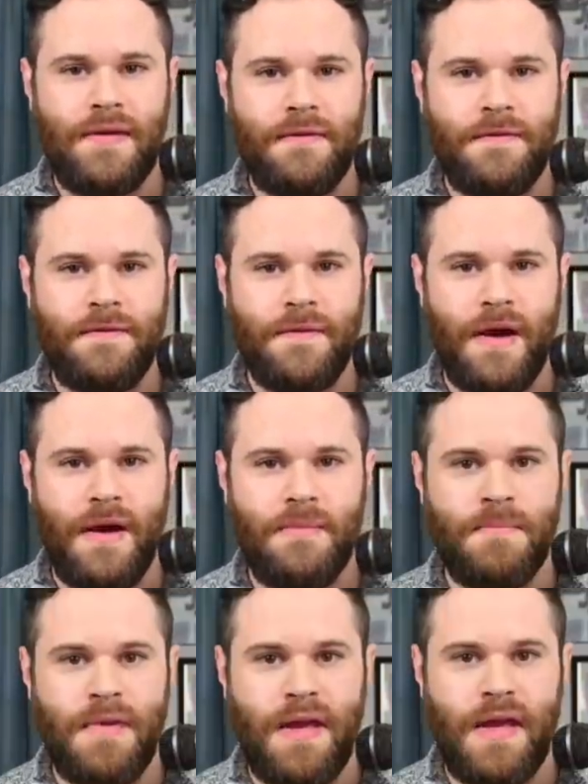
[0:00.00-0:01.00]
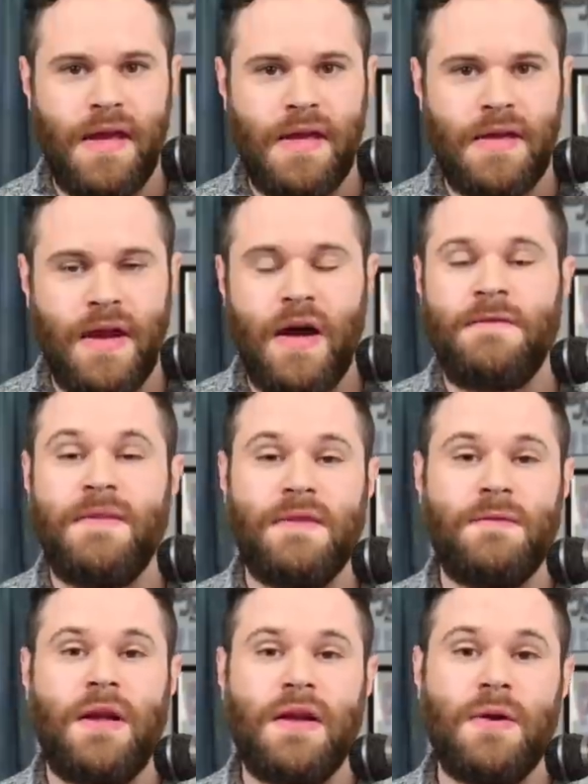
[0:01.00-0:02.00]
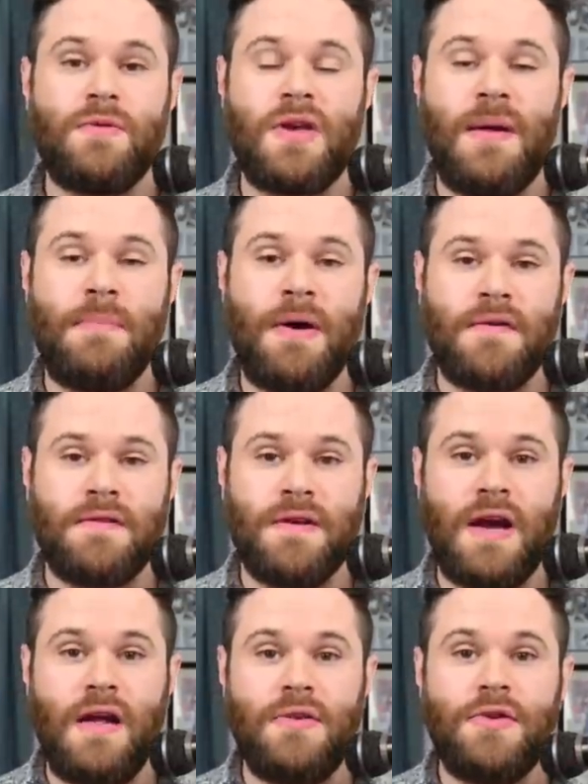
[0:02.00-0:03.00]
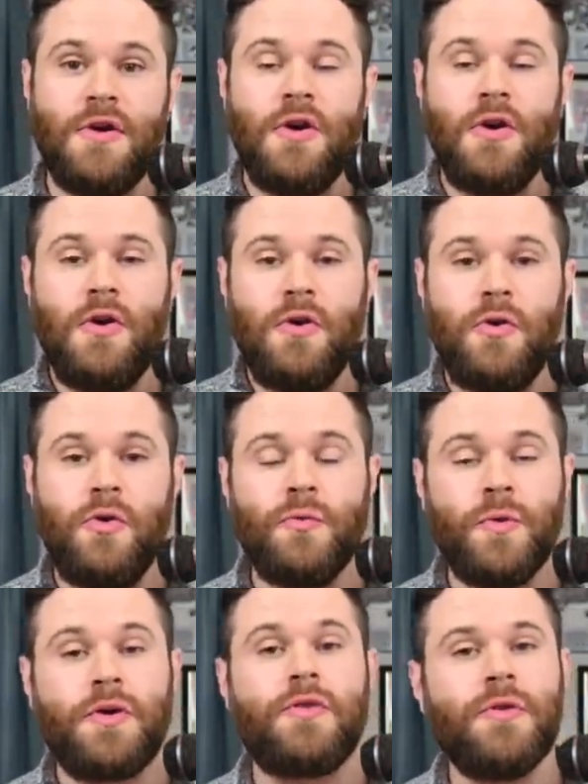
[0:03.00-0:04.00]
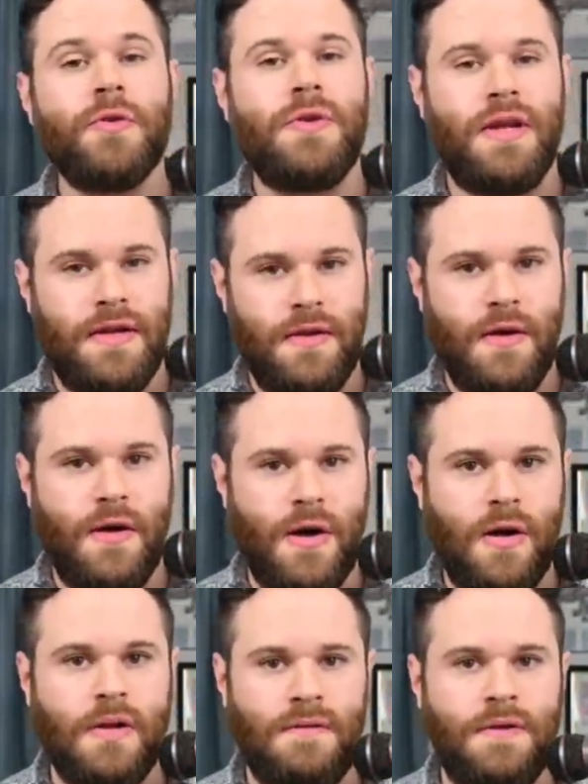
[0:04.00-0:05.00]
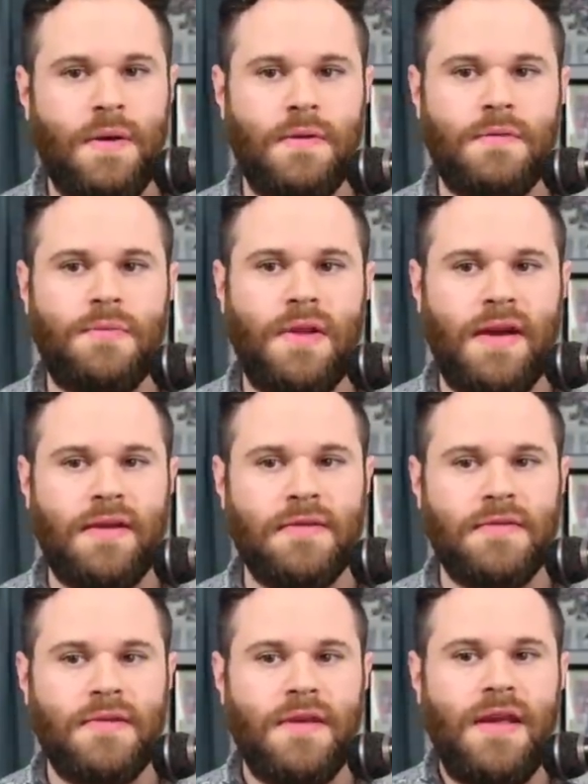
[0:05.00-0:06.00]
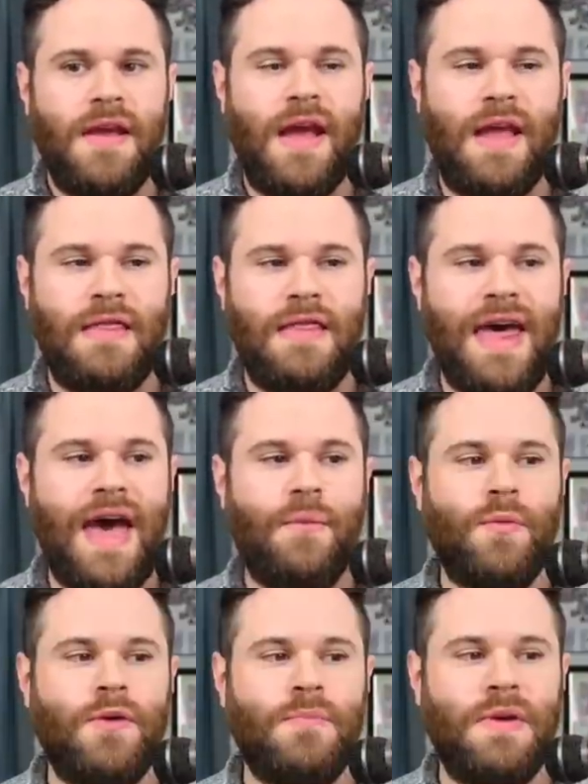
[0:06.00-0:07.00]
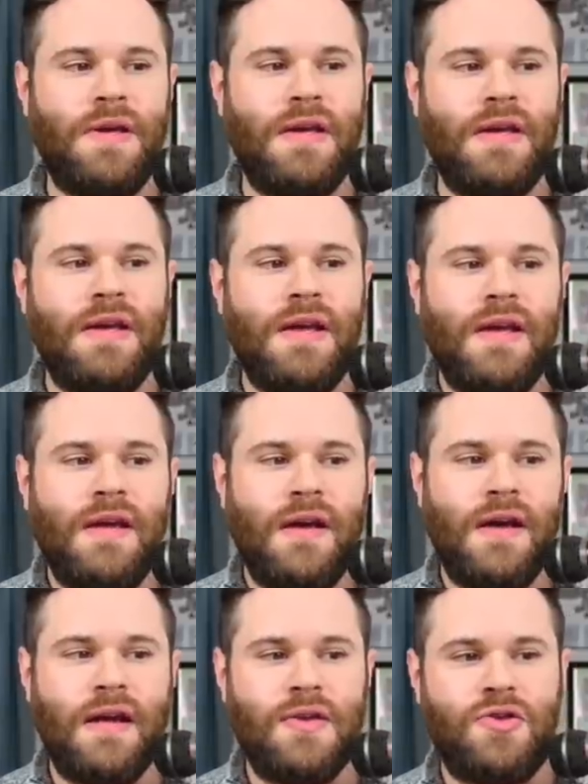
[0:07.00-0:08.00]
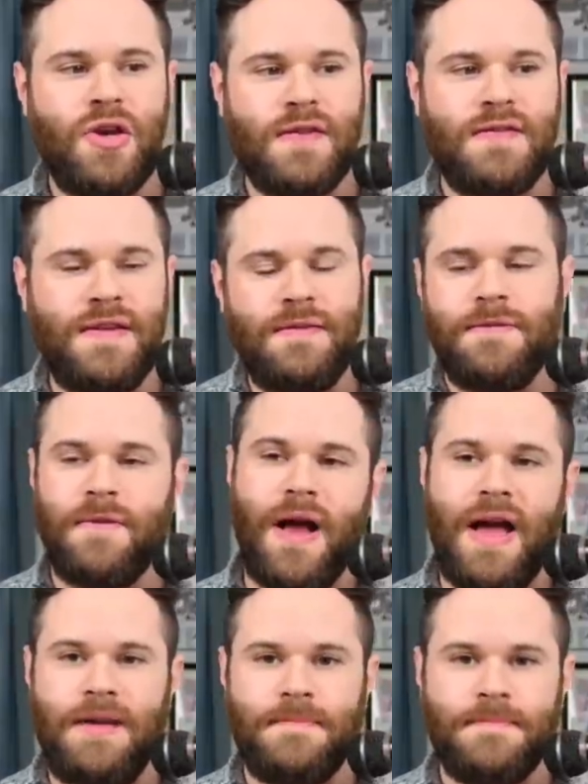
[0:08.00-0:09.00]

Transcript: from an offensive line coach at Boston College who recruited all of those players. And that would be Justin Frye.